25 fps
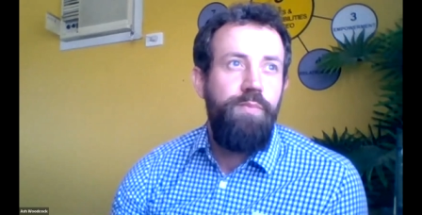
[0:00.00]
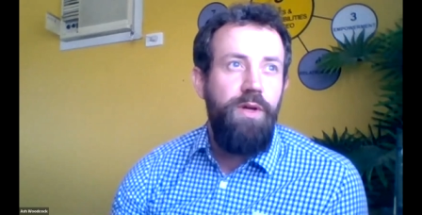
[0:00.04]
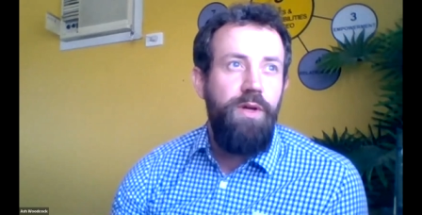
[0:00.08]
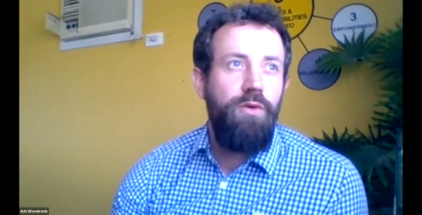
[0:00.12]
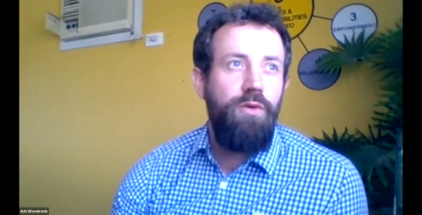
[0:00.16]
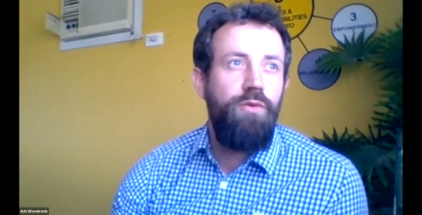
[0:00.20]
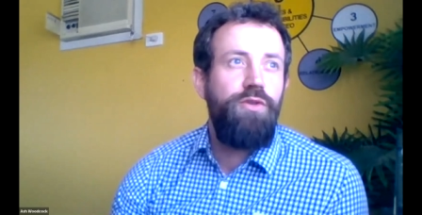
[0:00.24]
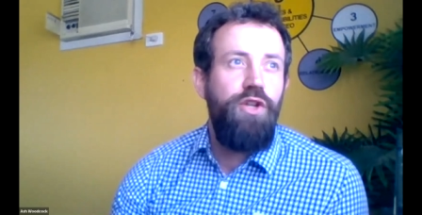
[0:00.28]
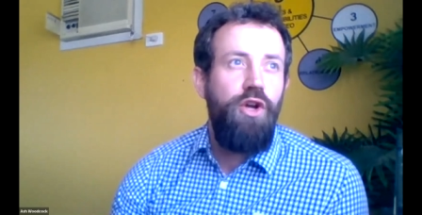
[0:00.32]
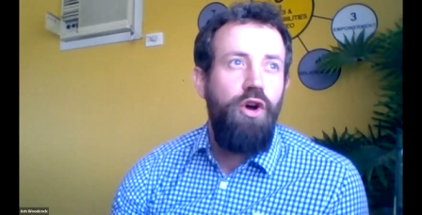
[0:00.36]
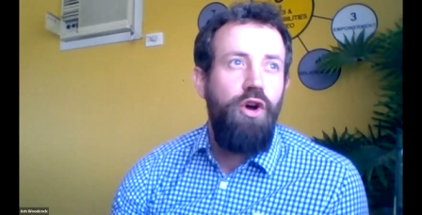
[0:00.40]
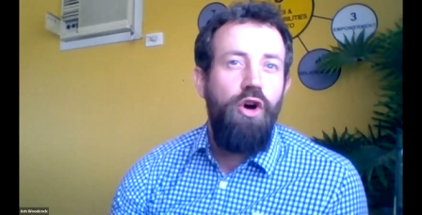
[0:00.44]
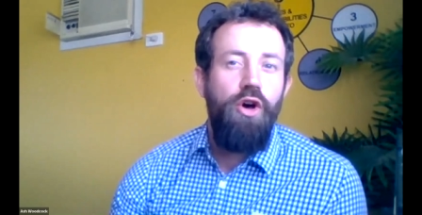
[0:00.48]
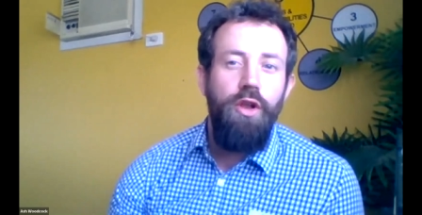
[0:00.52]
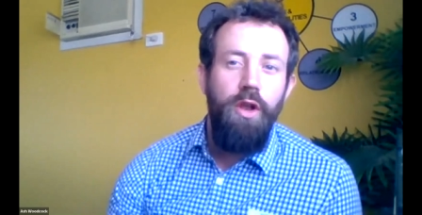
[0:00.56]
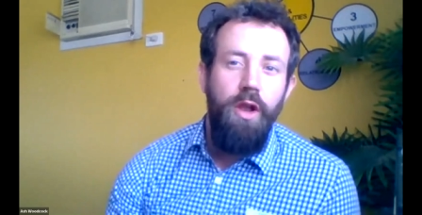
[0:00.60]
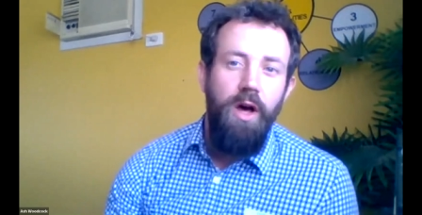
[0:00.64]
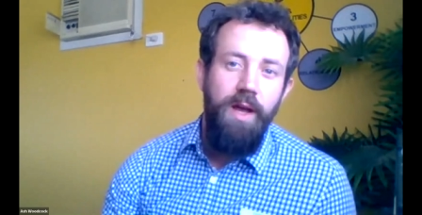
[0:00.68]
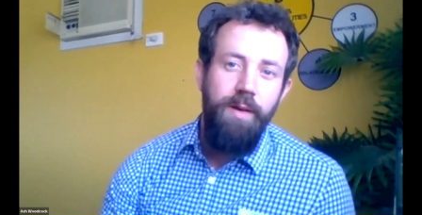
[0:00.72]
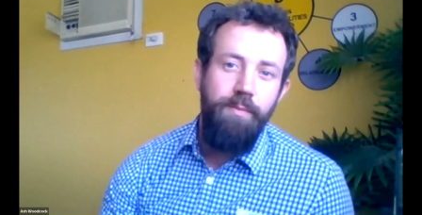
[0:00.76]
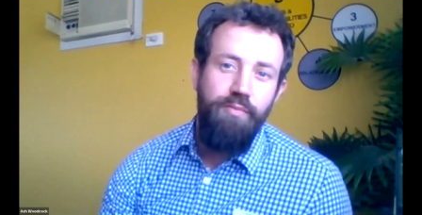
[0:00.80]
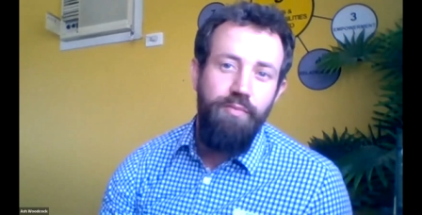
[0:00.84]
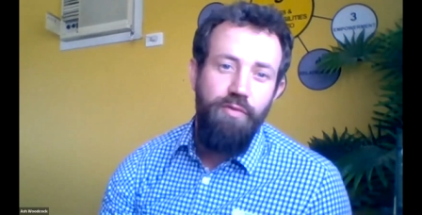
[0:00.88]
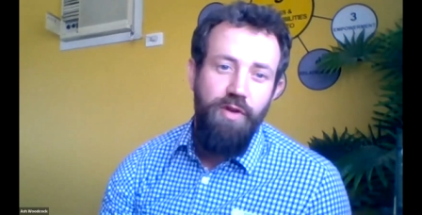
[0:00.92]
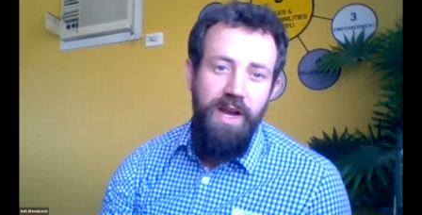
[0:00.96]
build your
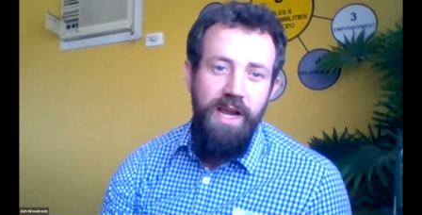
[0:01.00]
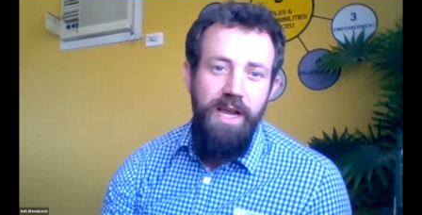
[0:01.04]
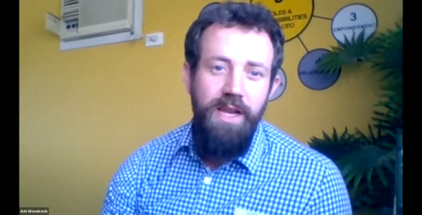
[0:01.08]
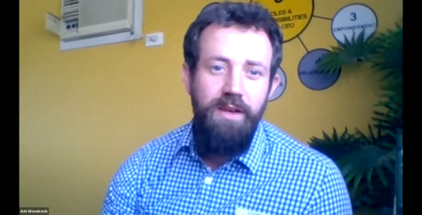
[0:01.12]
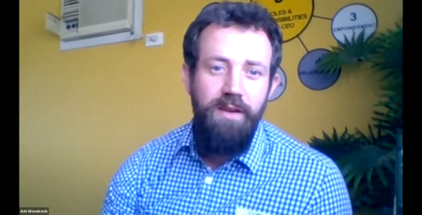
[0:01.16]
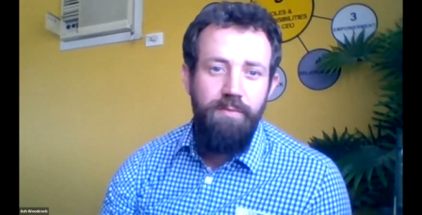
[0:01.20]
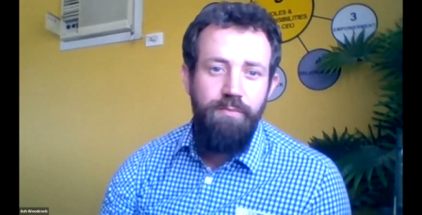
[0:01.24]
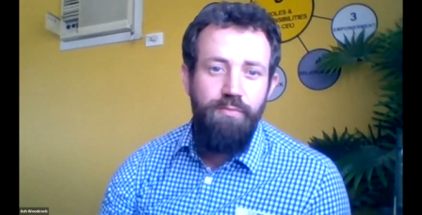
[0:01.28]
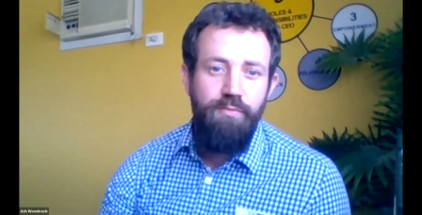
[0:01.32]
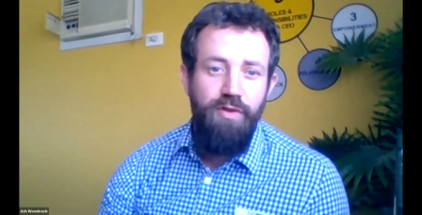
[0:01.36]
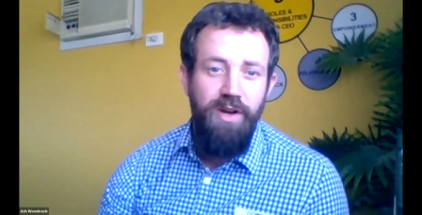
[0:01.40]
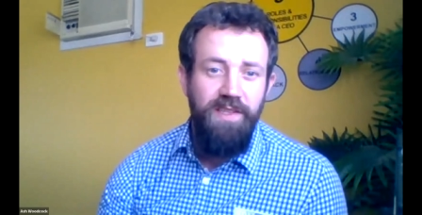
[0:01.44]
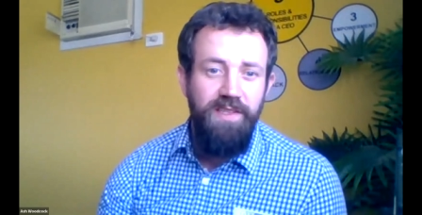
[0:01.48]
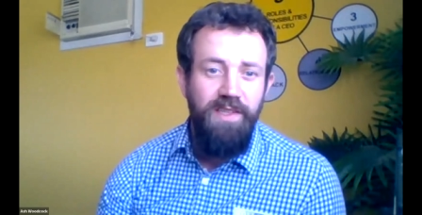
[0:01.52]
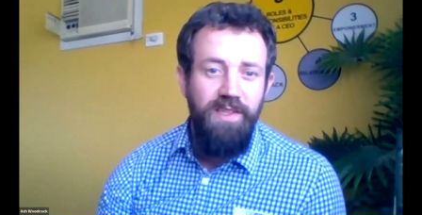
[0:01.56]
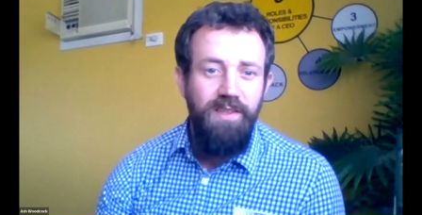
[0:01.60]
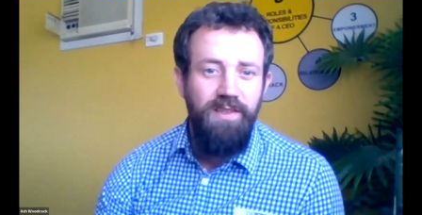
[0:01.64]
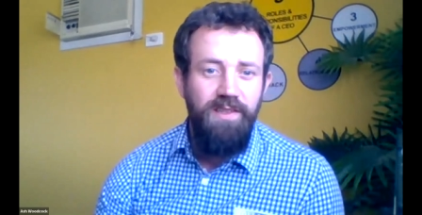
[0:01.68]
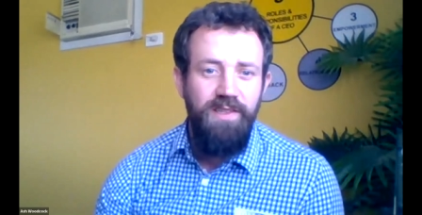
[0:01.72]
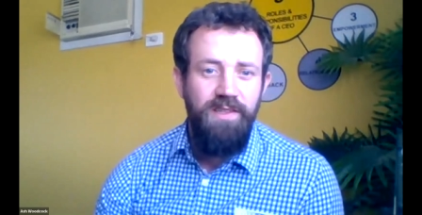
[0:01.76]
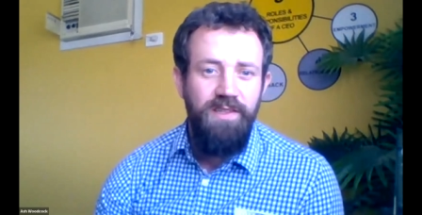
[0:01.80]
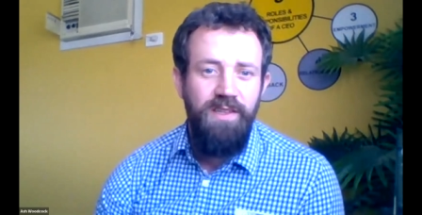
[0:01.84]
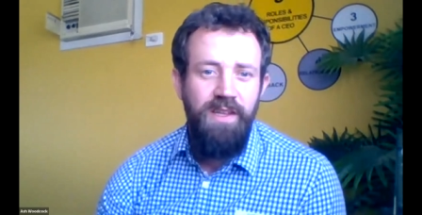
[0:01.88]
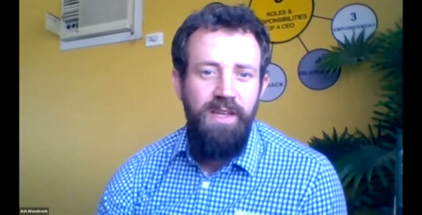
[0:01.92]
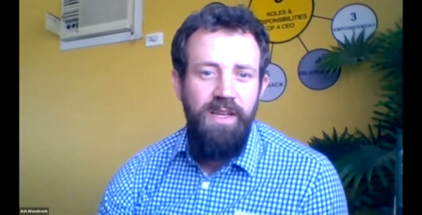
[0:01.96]
online brand and
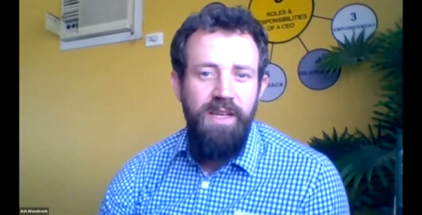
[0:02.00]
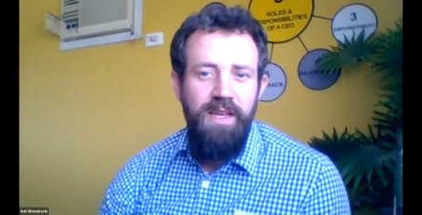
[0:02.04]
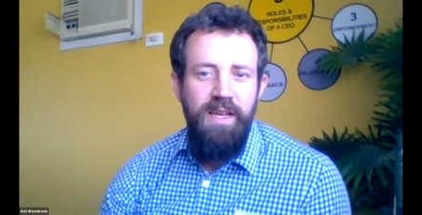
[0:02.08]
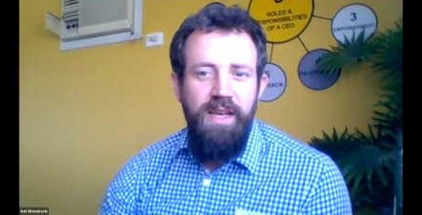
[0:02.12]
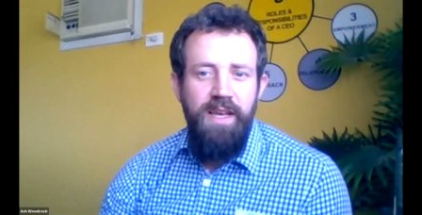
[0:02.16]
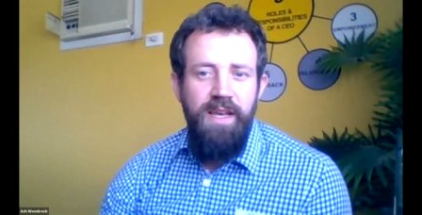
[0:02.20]
presence,